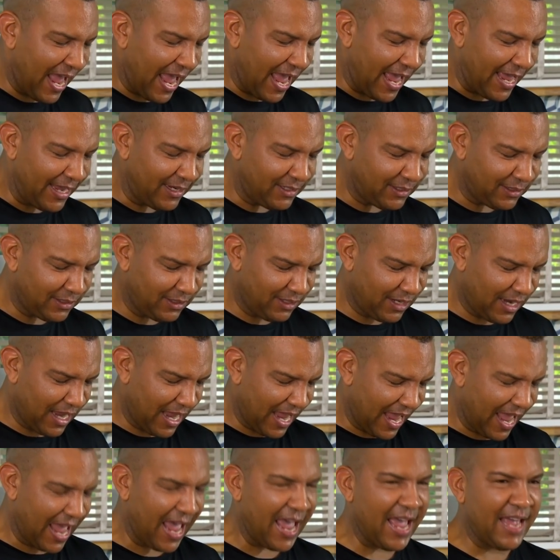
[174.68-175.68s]
add a
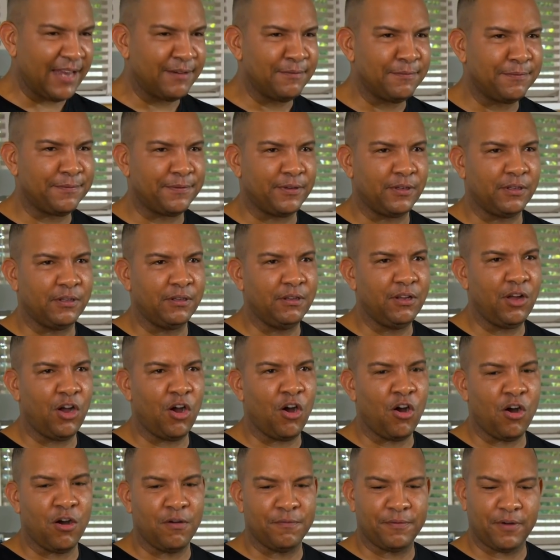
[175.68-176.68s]
handful
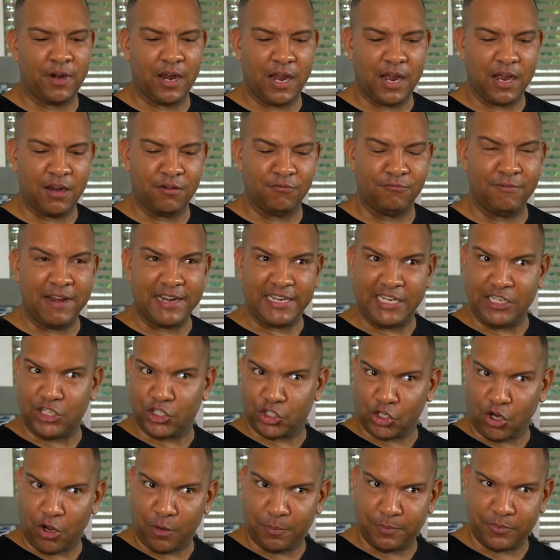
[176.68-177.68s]
of uh, ready
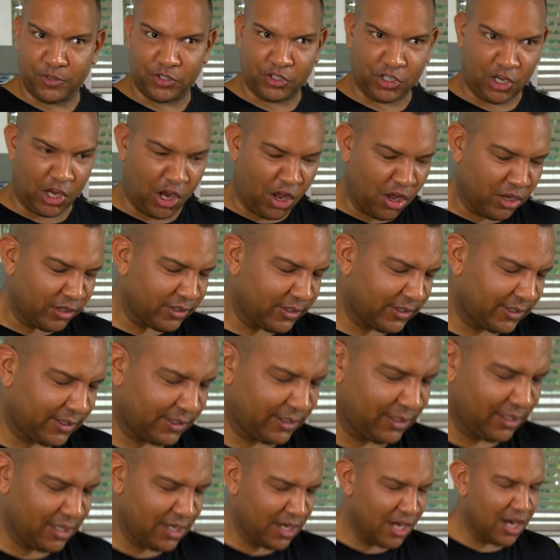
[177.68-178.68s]
chopped
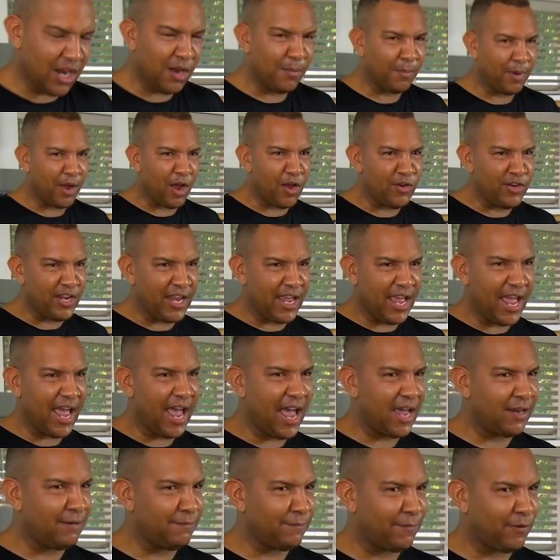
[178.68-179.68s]
shallots, but only a
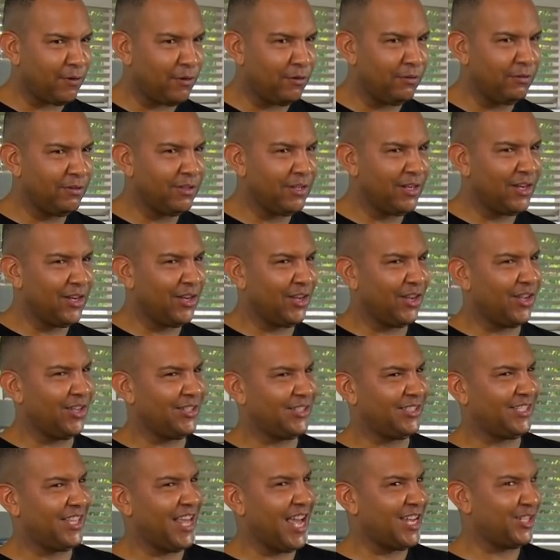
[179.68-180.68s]
handful
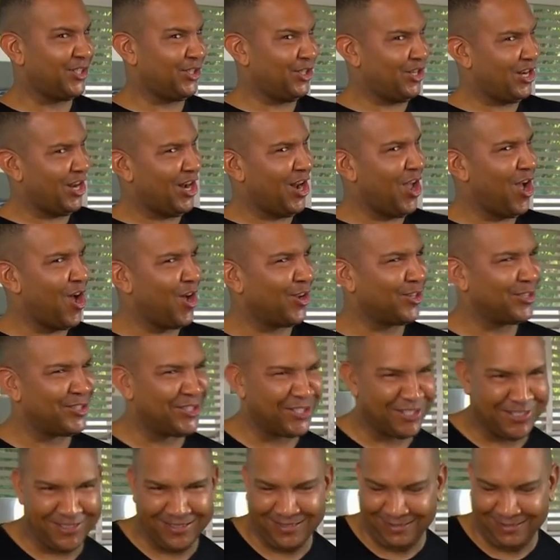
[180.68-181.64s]
because that's your lot.